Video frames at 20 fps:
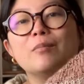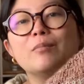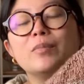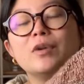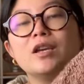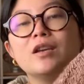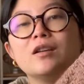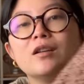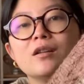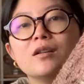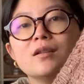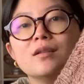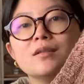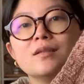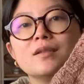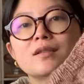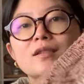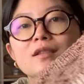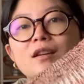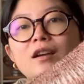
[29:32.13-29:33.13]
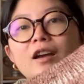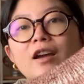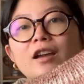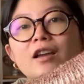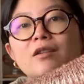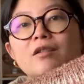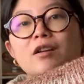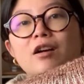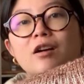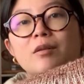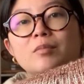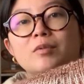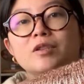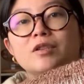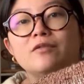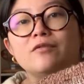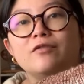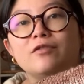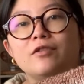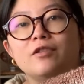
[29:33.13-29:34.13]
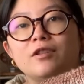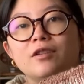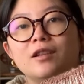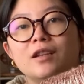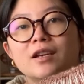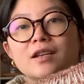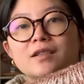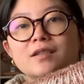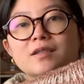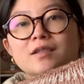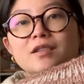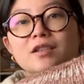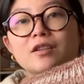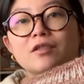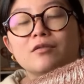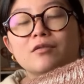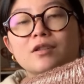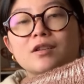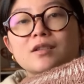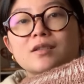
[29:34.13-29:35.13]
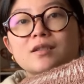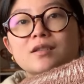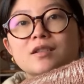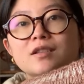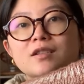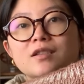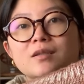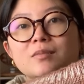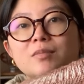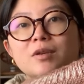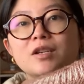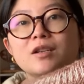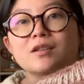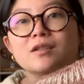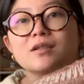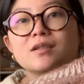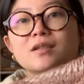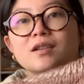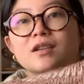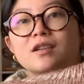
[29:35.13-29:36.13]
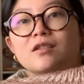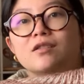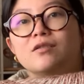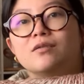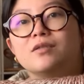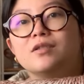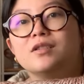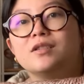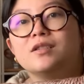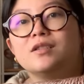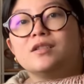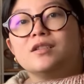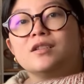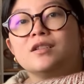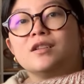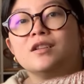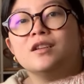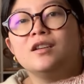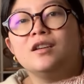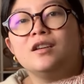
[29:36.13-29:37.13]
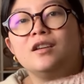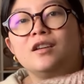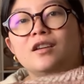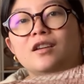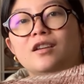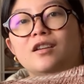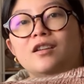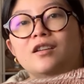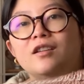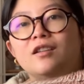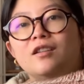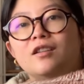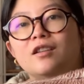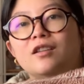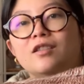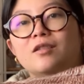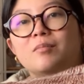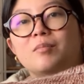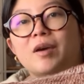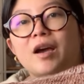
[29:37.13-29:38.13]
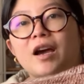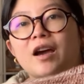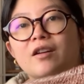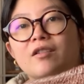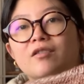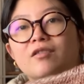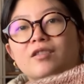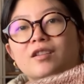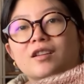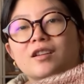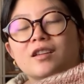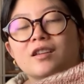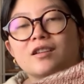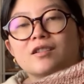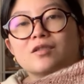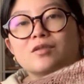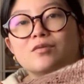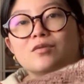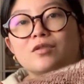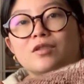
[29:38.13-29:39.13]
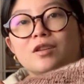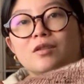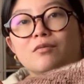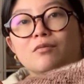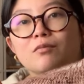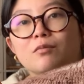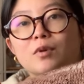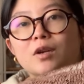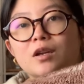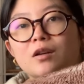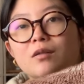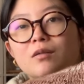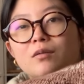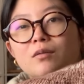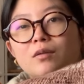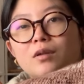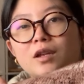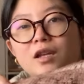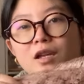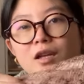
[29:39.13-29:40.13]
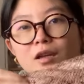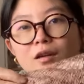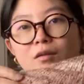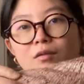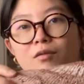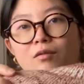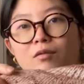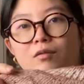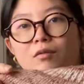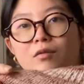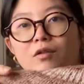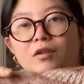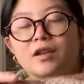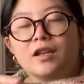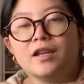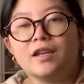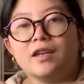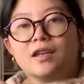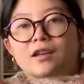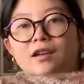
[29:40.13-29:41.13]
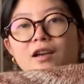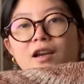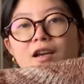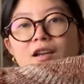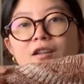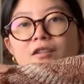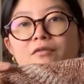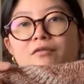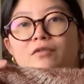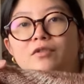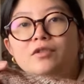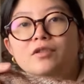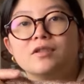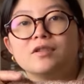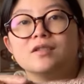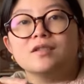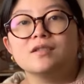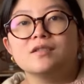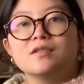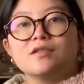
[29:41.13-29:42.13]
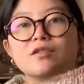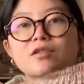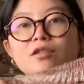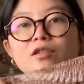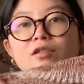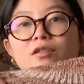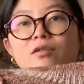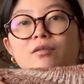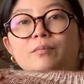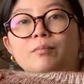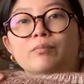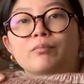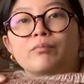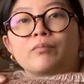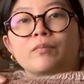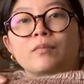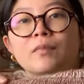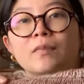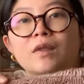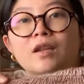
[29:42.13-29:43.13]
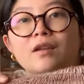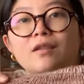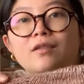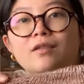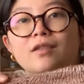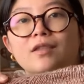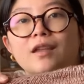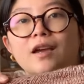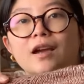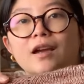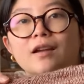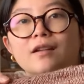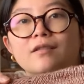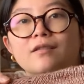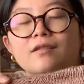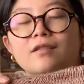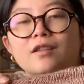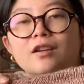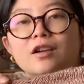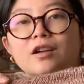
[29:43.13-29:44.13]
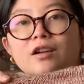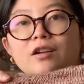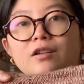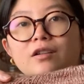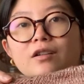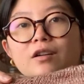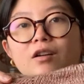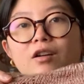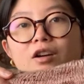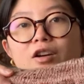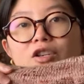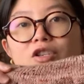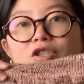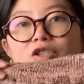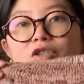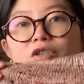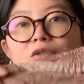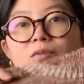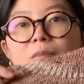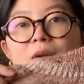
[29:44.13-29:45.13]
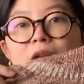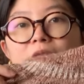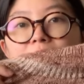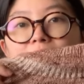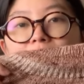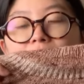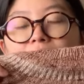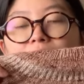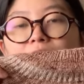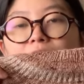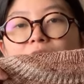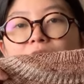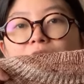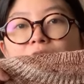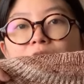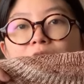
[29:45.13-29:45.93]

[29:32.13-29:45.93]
because I opted for less decreases because I noticed in the pattern that it gets really wrinkly, or like it kind of looks as though that there are too many